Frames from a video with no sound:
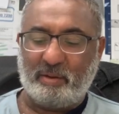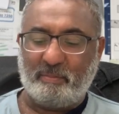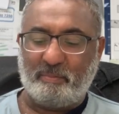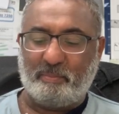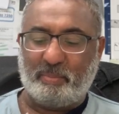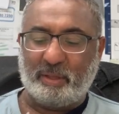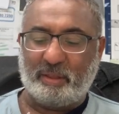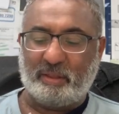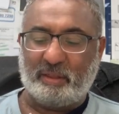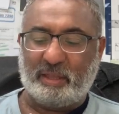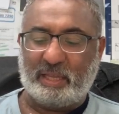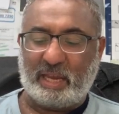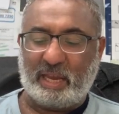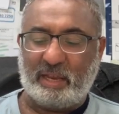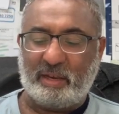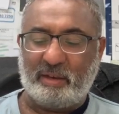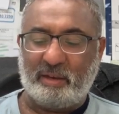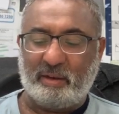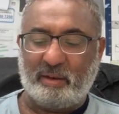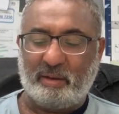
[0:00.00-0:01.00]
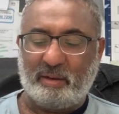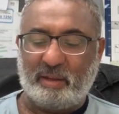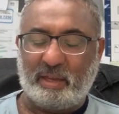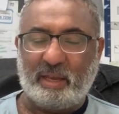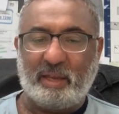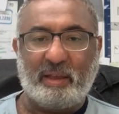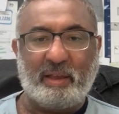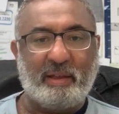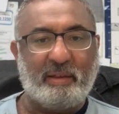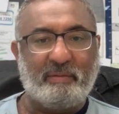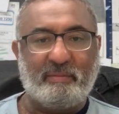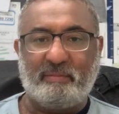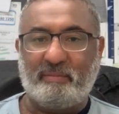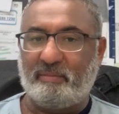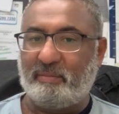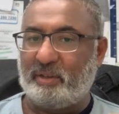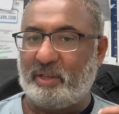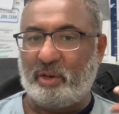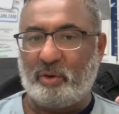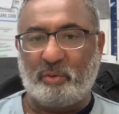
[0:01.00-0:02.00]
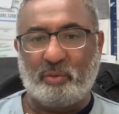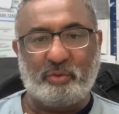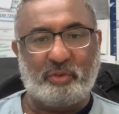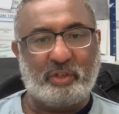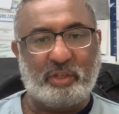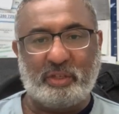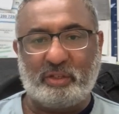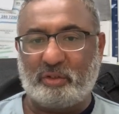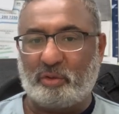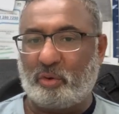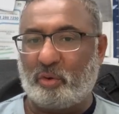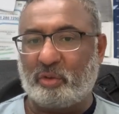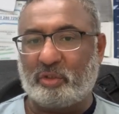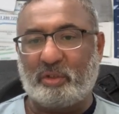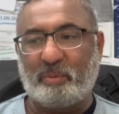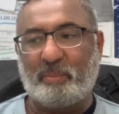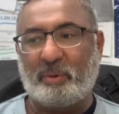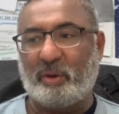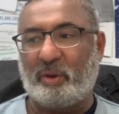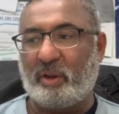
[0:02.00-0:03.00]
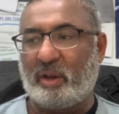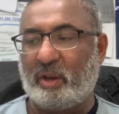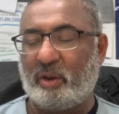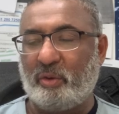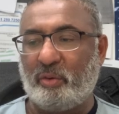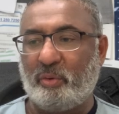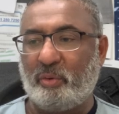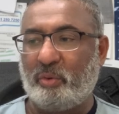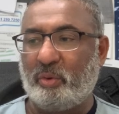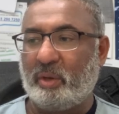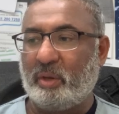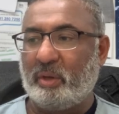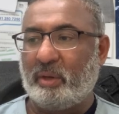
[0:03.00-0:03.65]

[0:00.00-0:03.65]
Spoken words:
But then, she talked about how